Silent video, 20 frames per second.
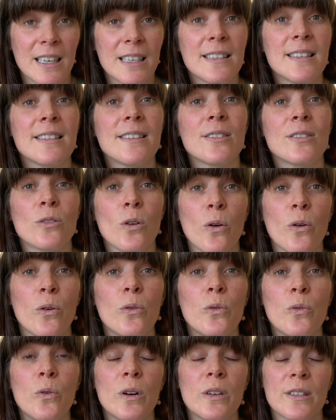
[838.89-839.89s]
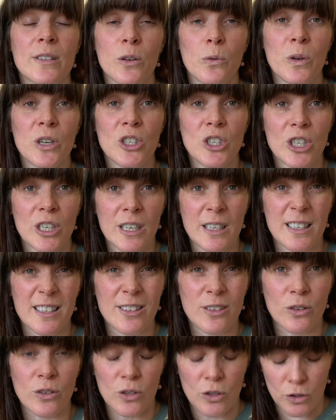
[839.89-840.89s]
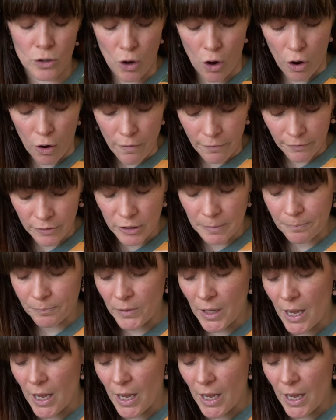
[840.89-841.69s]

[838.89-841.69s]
It's so squishy and so soft.